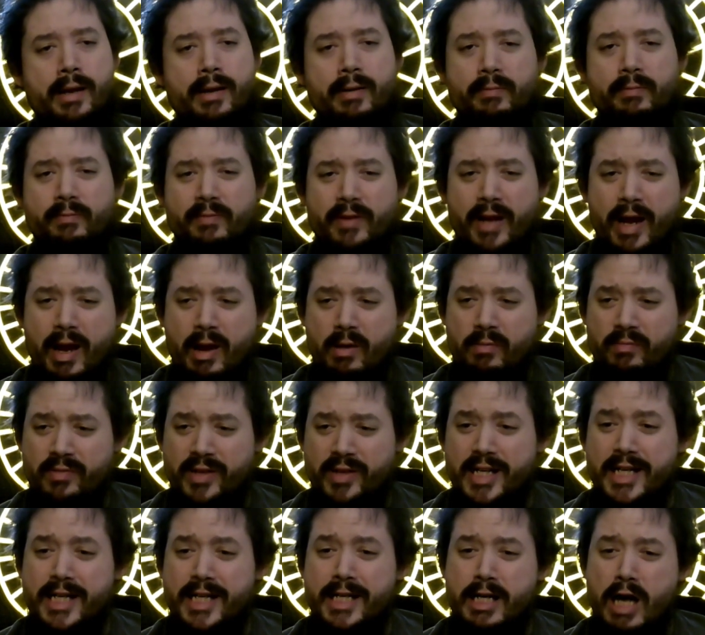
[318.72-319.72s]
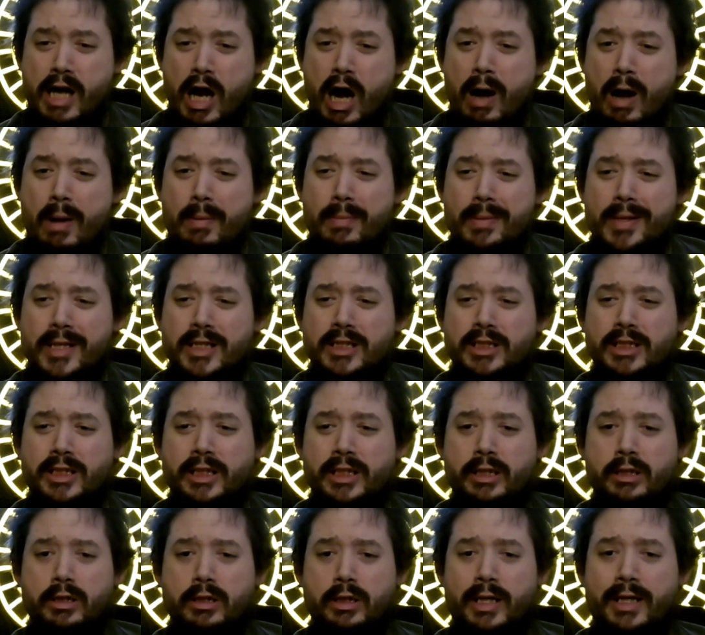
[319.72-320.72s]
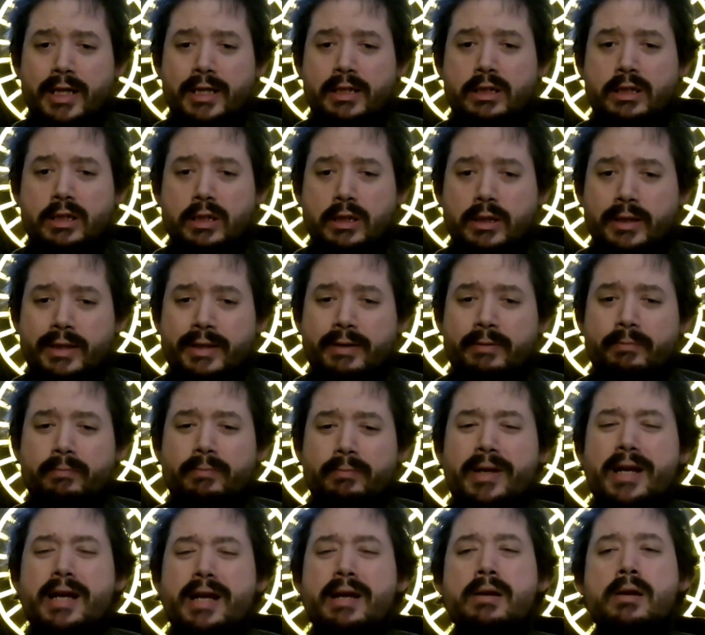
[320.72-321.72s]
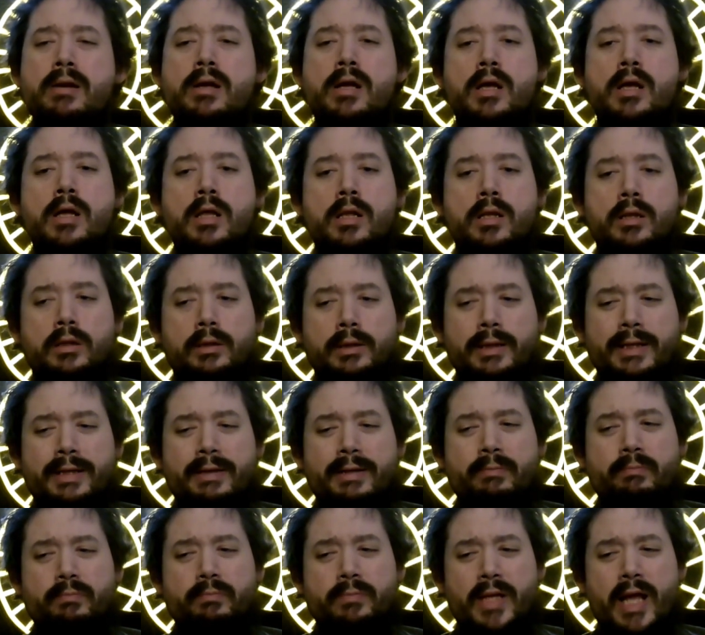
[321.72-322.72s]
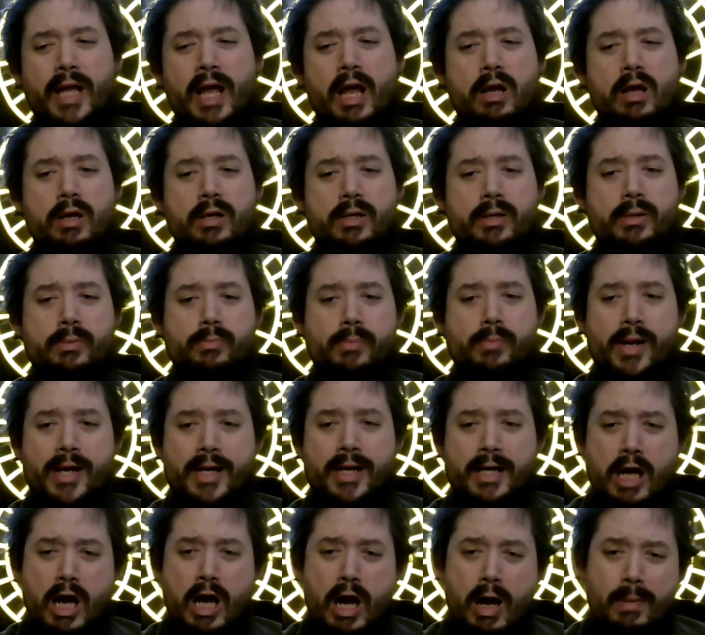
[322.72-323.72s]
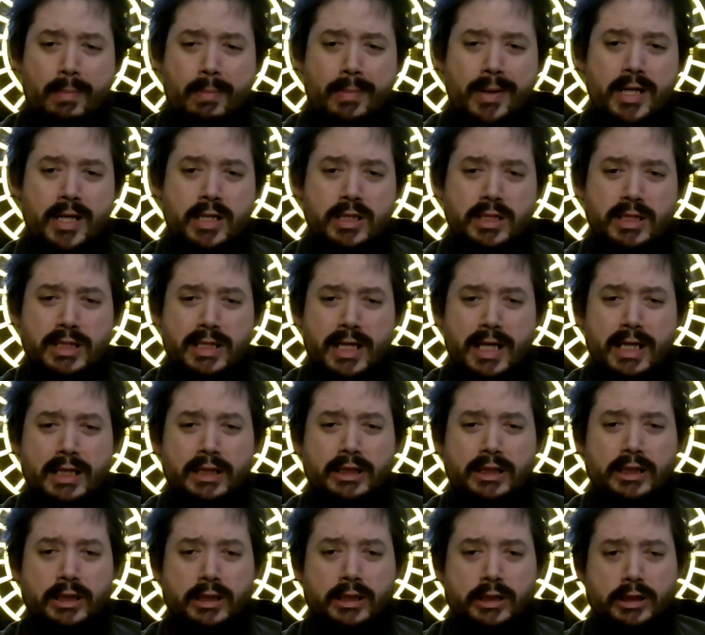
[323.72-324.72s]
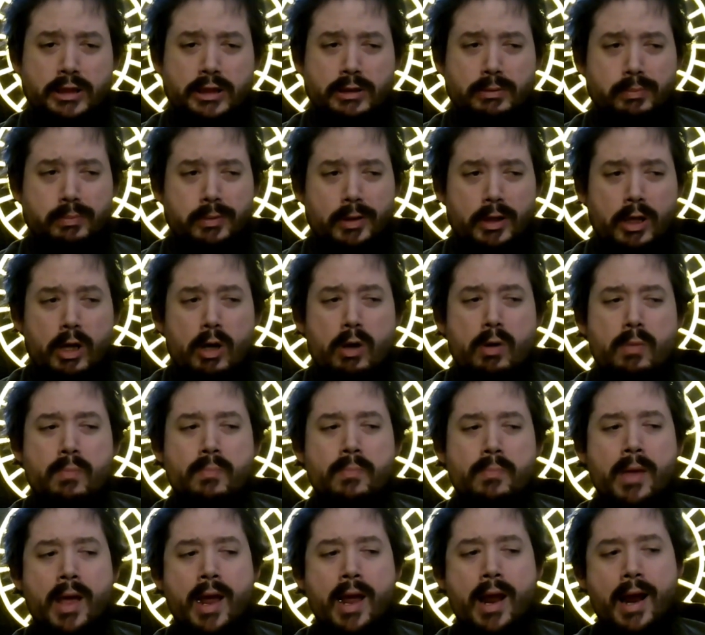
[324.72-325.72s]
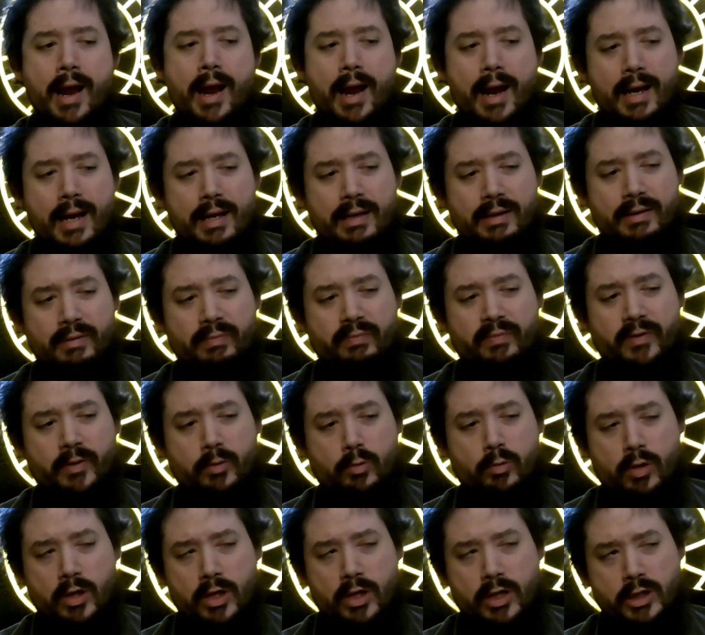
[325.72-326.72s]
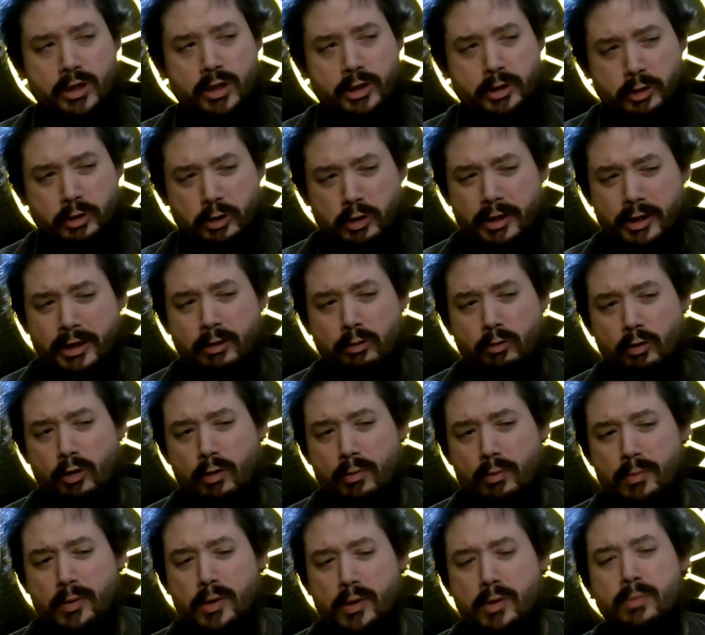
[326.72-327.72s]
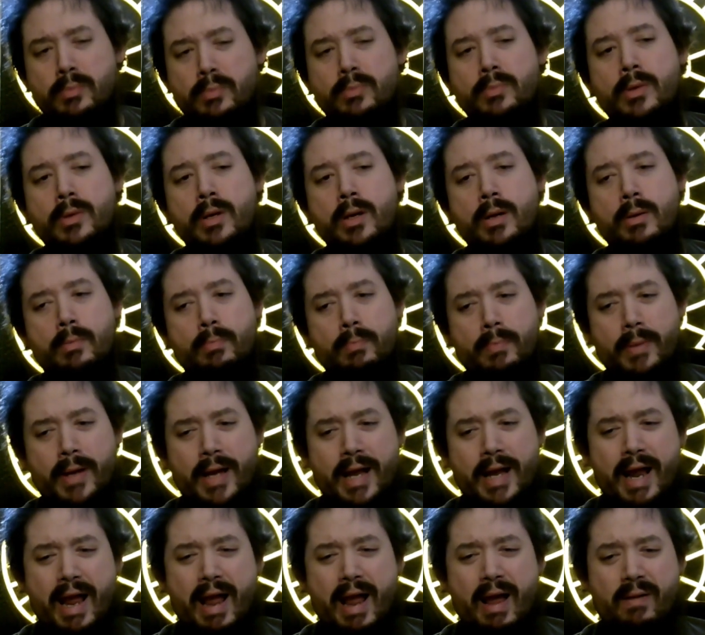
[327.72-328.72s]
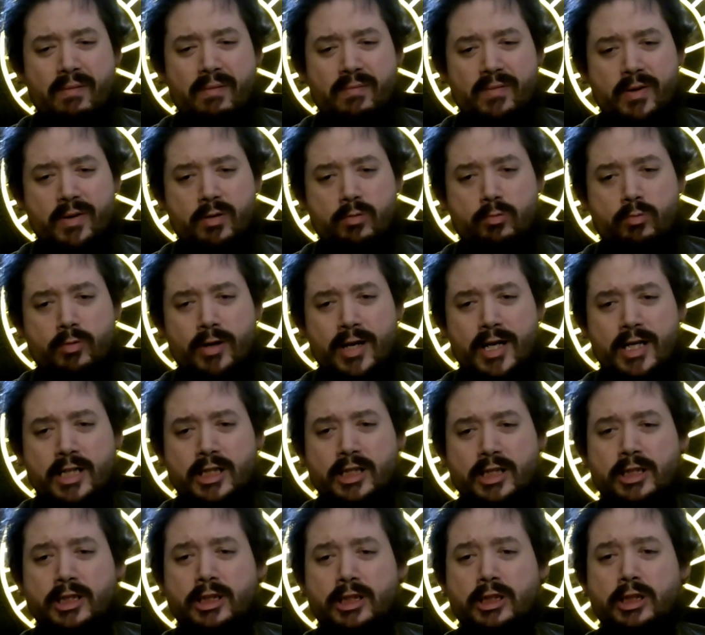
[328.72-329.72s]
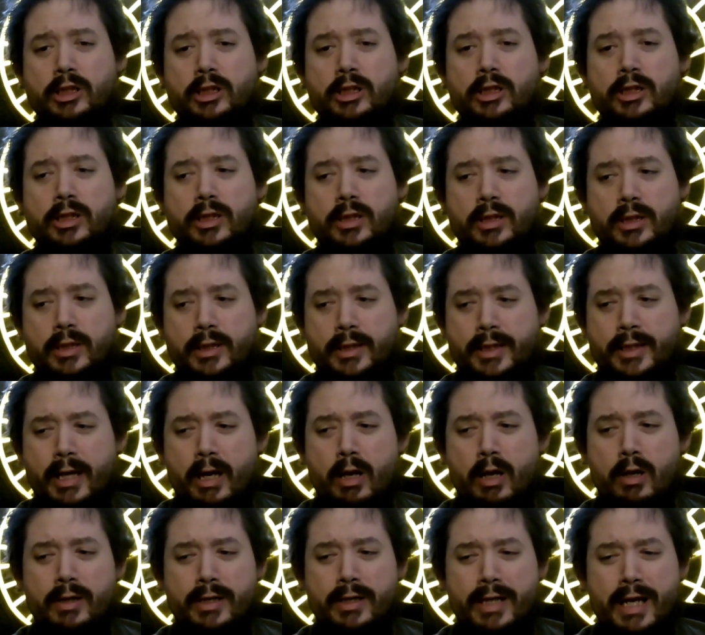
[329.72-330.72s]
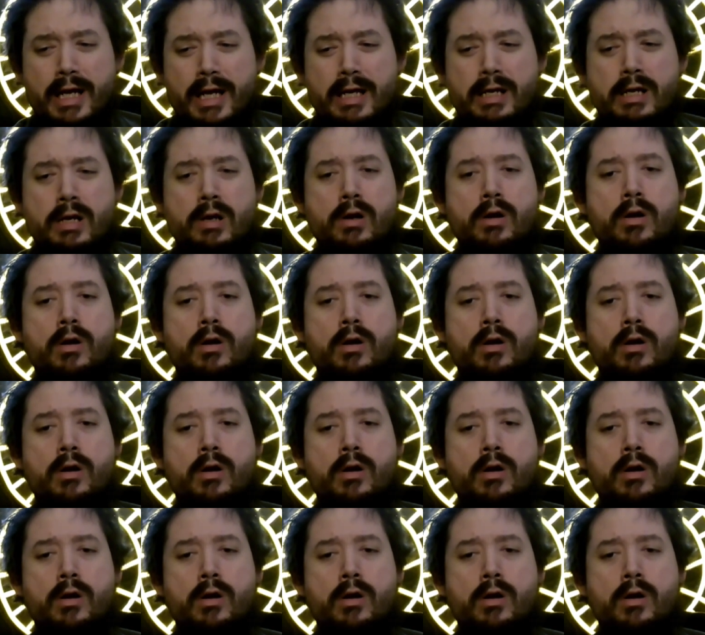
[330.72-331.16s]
If you have any comments you'd like to leave me, leave them down in my comment sections below. And if you want to join Rumble, but haven't registered an account yet,